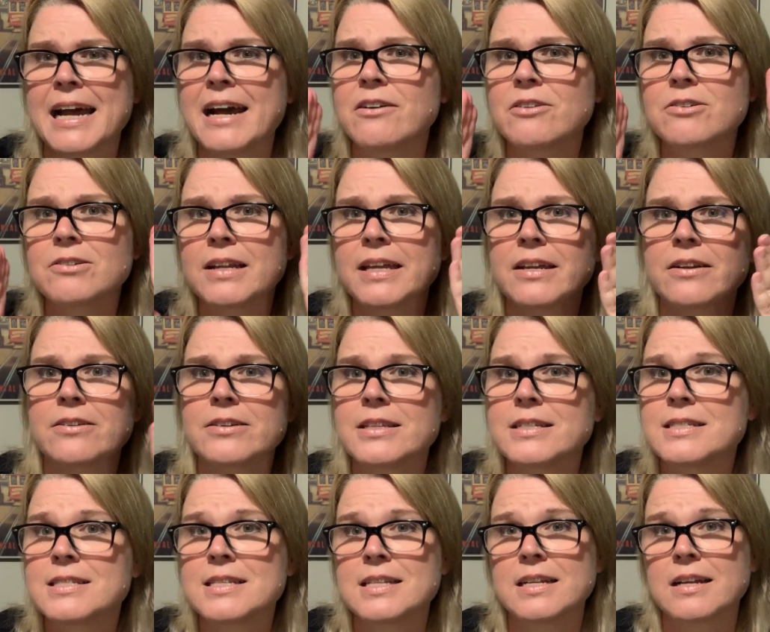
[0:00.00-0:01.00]
outer layer
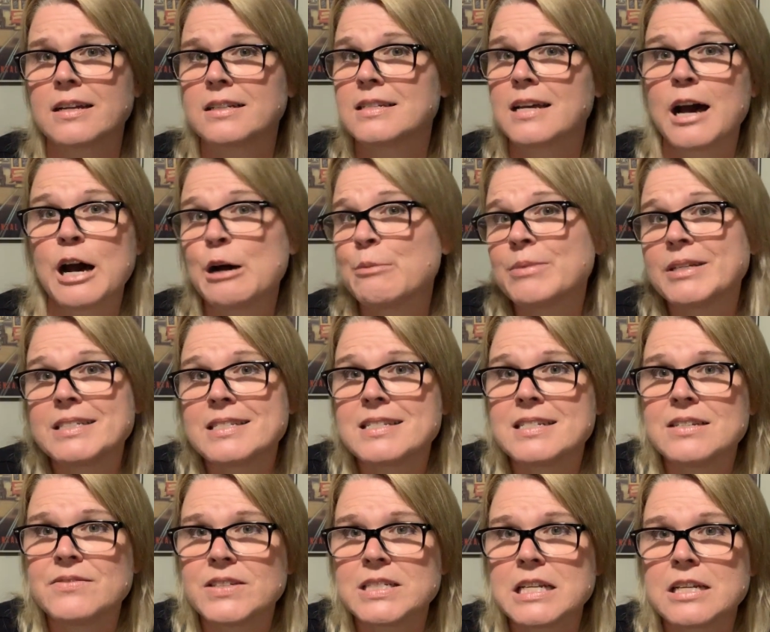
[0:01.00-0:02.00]
that's sitting on top isn't
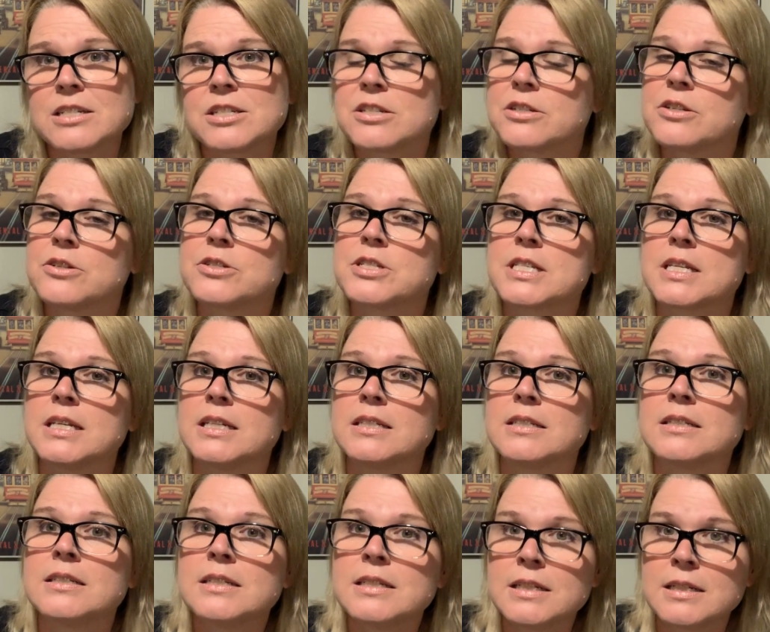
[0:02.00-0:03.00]
even touching your
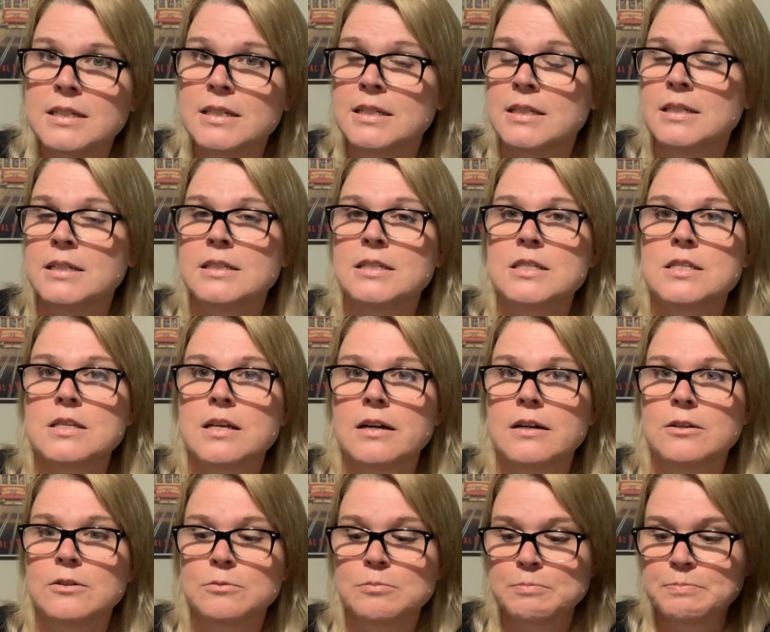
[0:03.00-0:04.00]
skin.
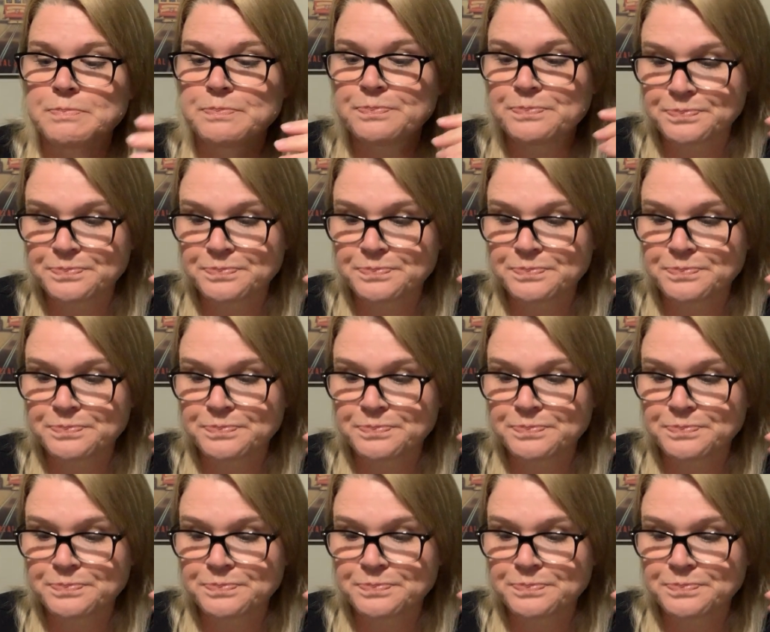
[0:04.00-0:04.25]
So